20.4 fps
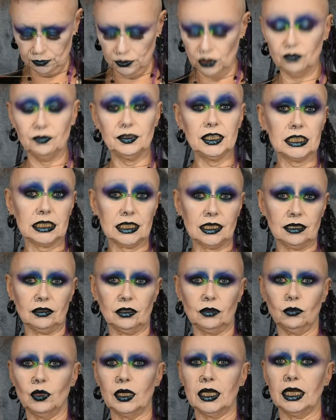move this
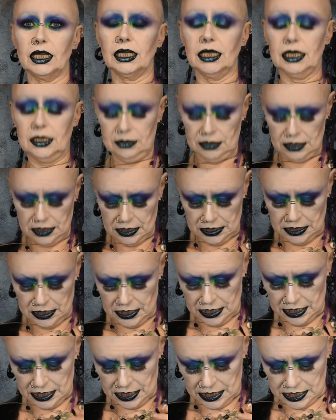out the way.
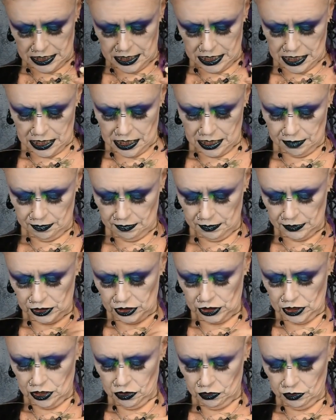
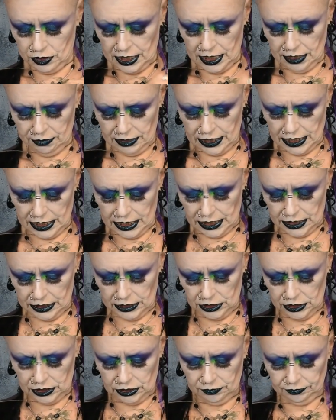So here it
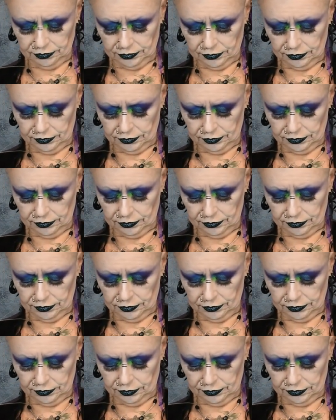is.